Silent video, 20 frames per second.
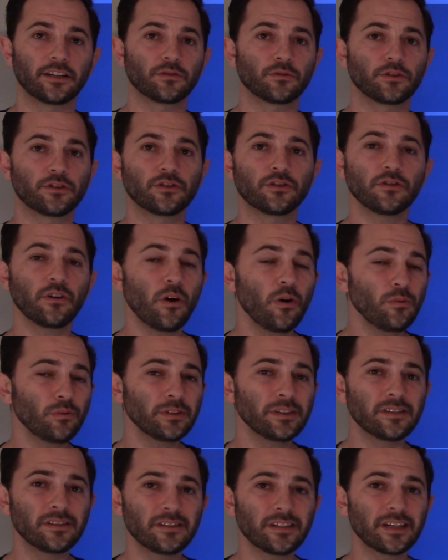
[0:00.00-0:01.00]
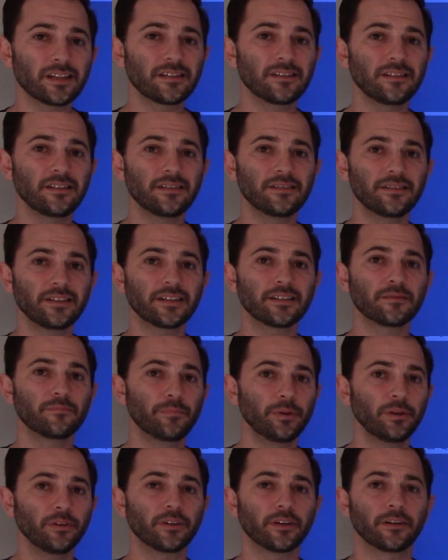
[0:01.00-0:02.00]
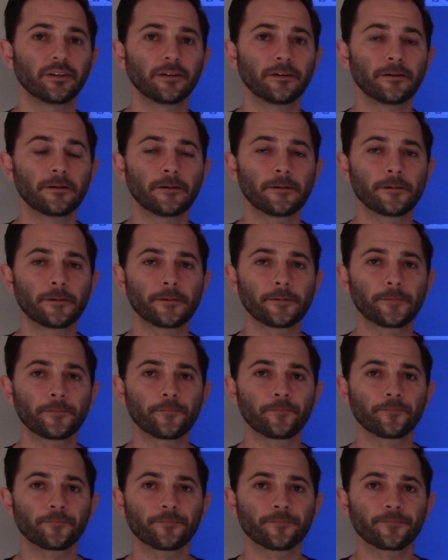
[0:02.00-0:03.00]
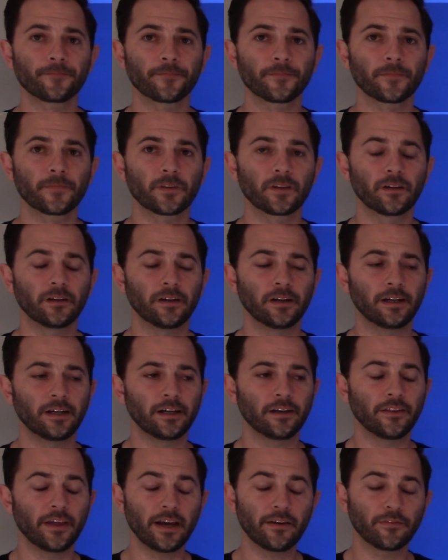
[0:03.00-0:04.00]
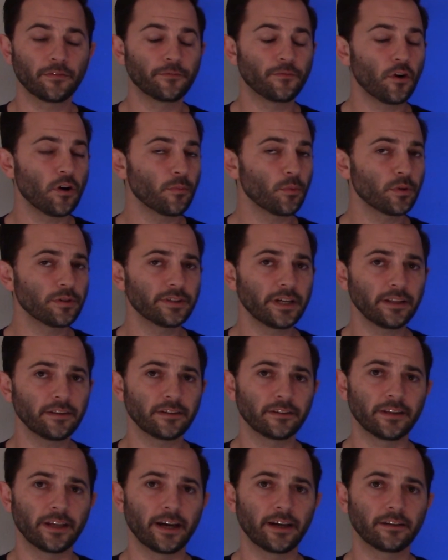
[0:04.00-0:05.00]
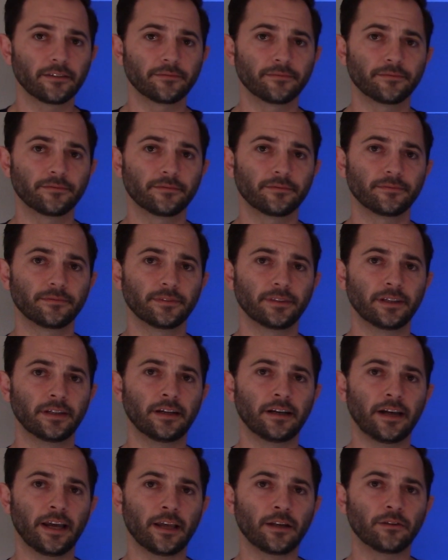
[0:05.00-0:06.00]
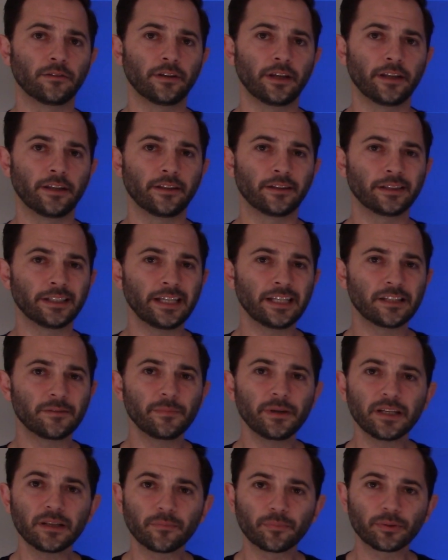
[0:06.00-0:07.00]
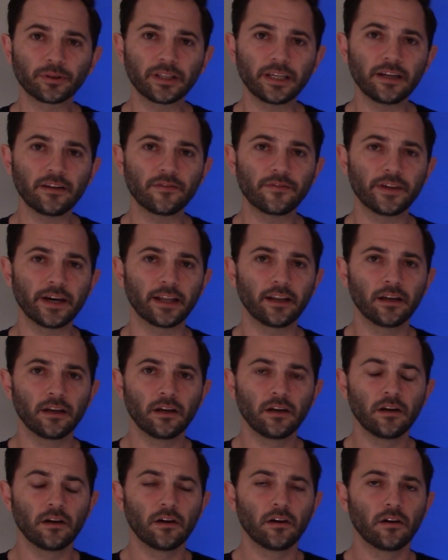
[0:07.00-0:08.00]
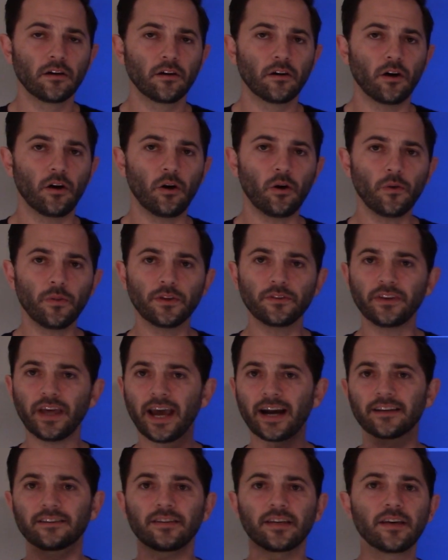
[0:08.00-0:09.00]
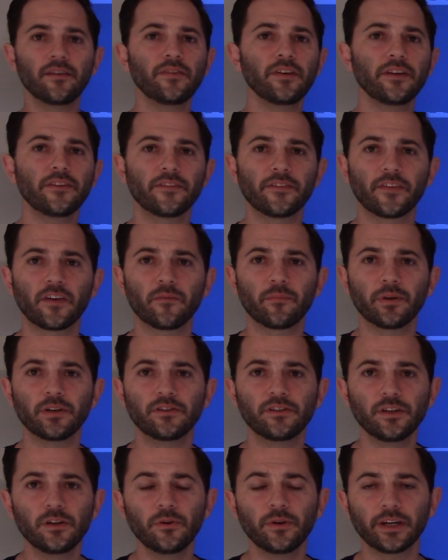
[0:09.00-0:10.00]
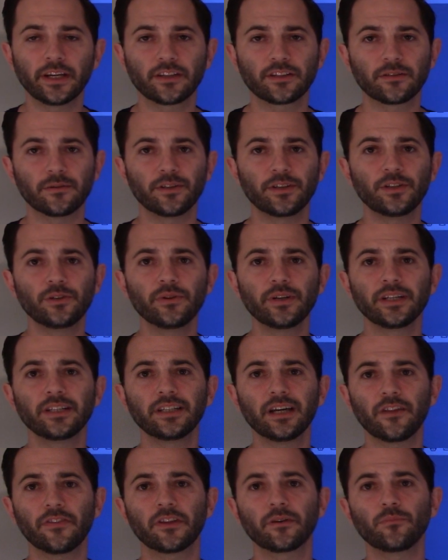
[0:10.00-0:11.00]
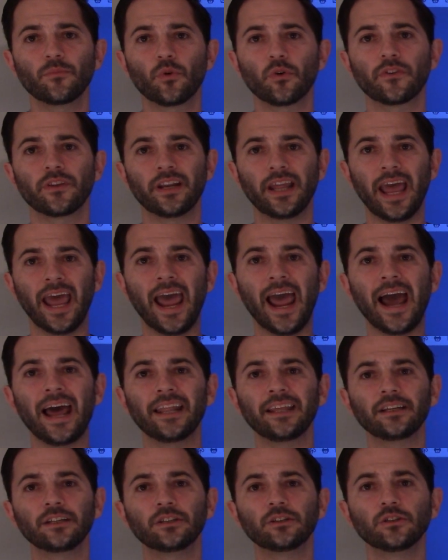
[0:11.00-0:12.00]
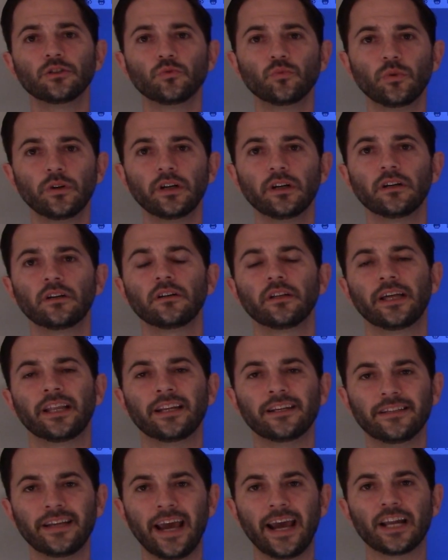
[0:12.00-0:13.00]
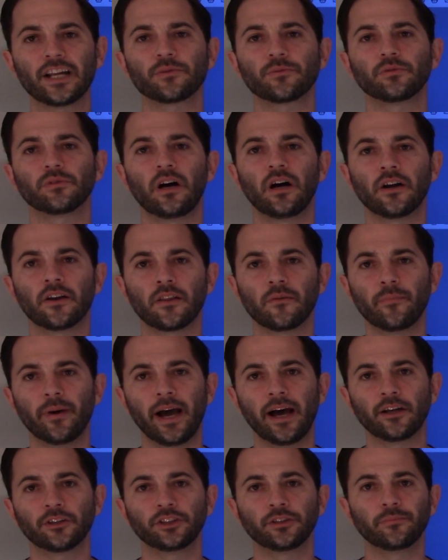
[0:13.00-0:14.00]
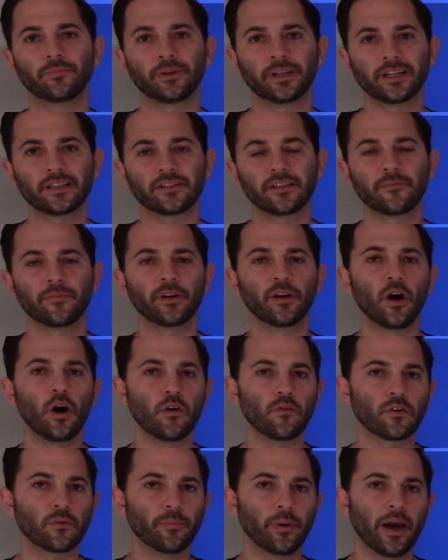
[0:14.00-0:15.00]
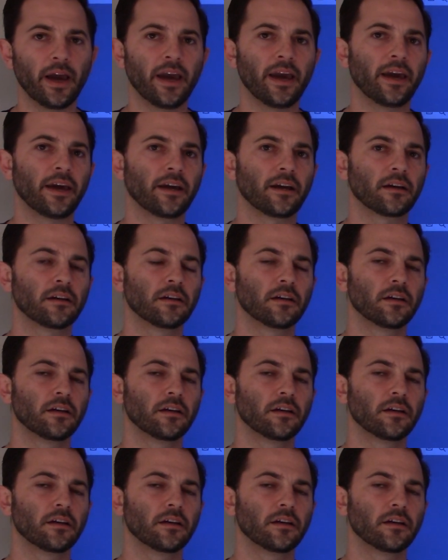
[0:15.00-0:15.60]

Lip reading: which is only $66 billion. They have far more debt than that. And it leads me to believe that all this activity that they've been doing has been doing nothing more than adding goodwill and intangible onto the balance sheet because they've been overpaying